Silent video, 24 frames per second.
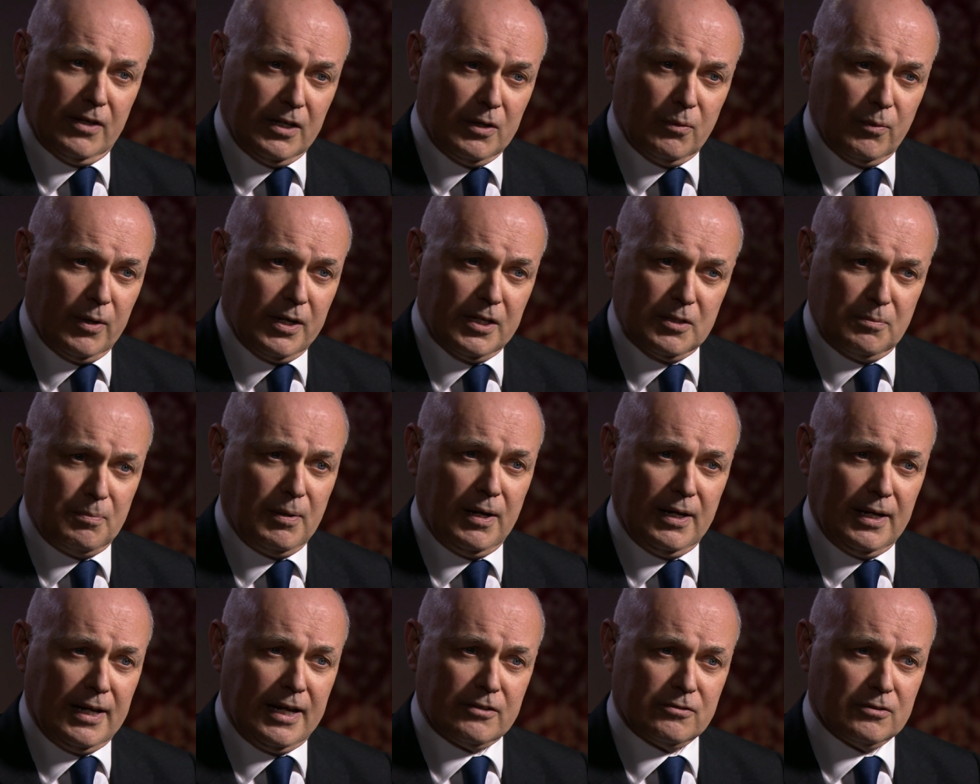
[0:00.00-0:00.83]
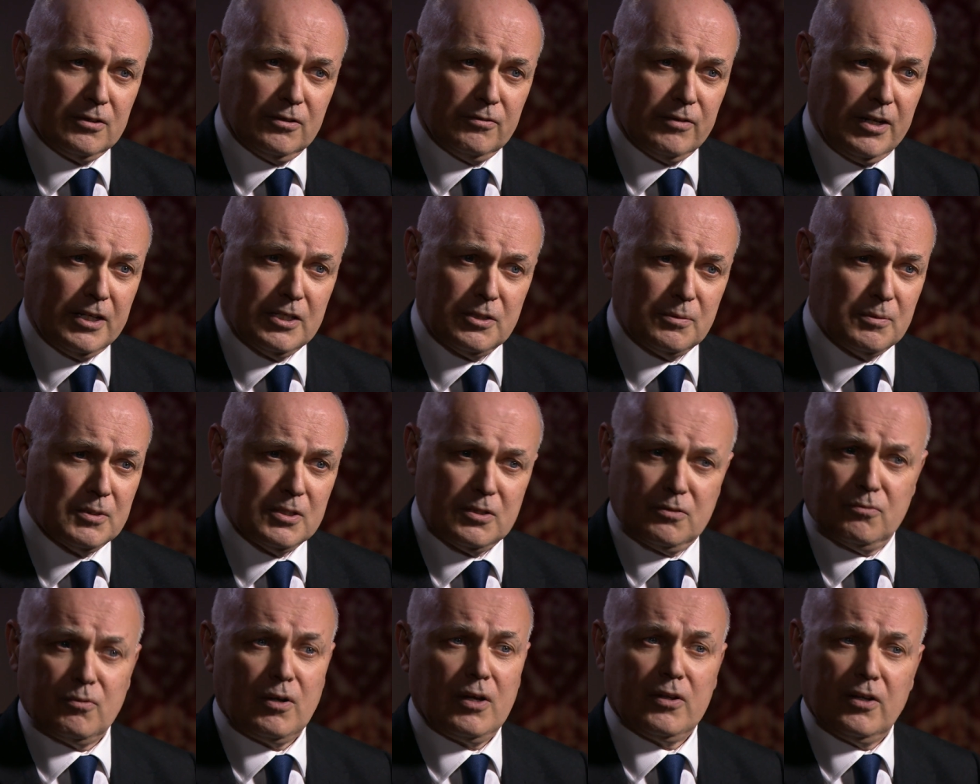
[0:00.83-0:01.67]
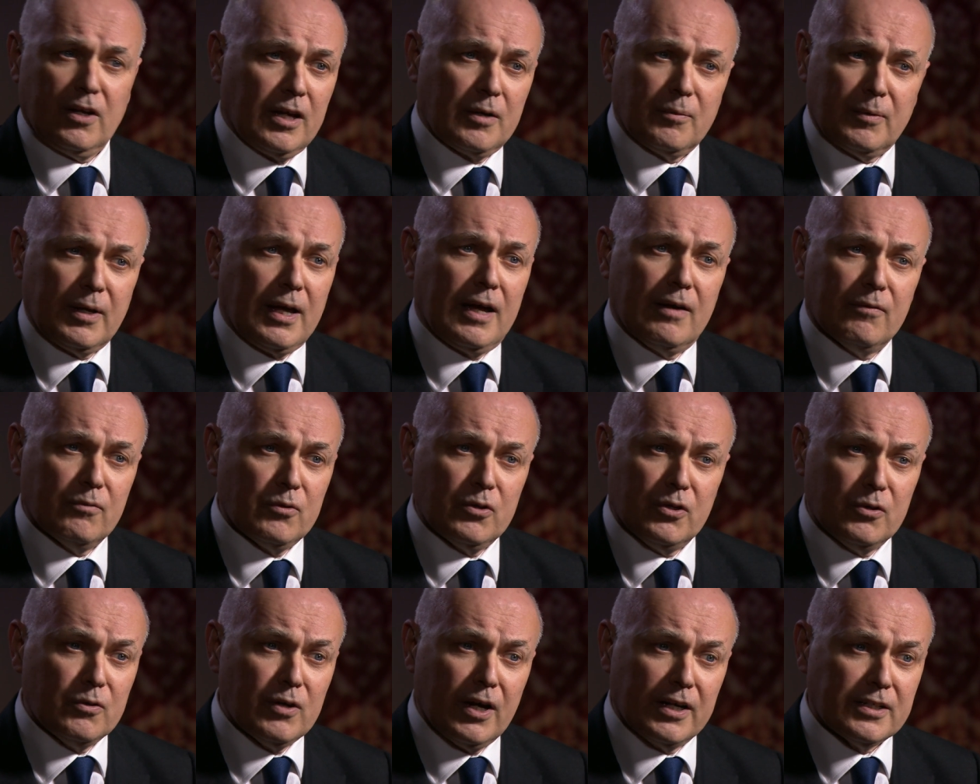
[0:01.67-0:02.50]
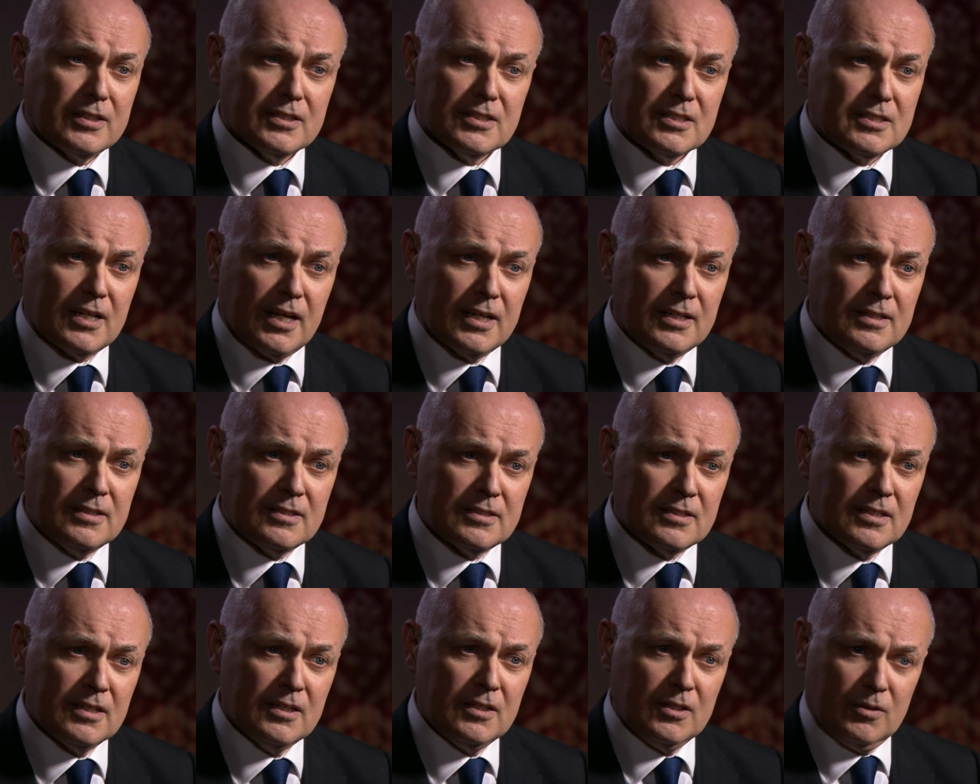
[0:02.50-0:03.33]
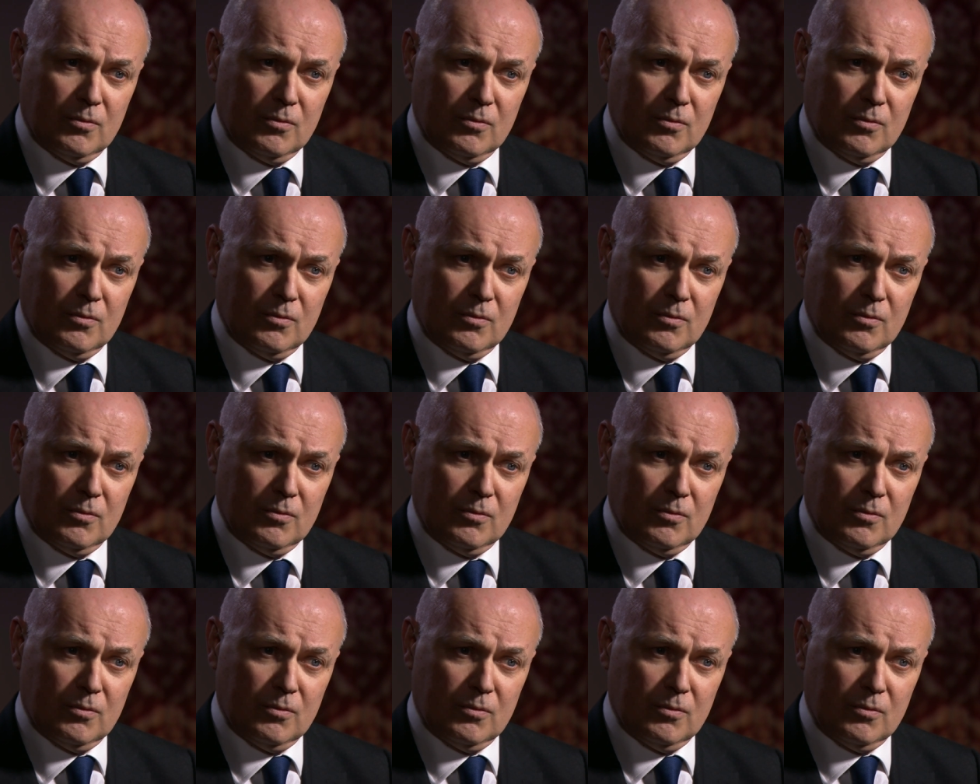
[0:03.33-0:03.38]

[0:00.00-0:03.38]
anyway as bilateral arrangements, rather like we have with the United States,